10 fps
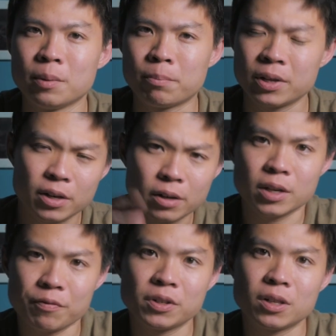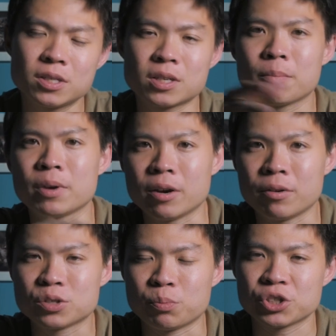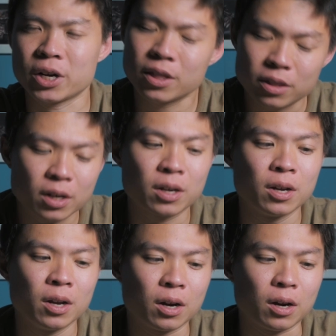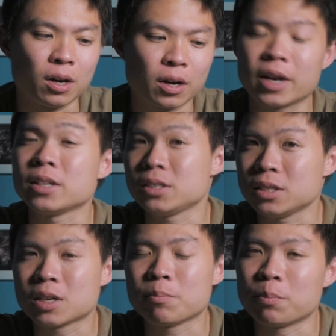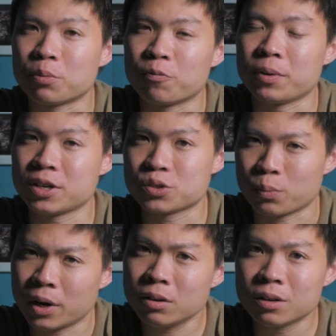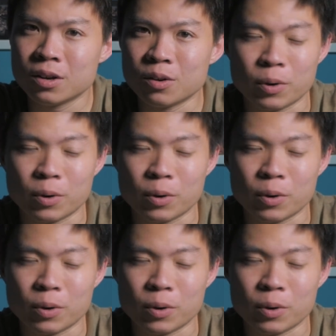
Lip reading: but there are definitely some areas which I think can see some improvement as well.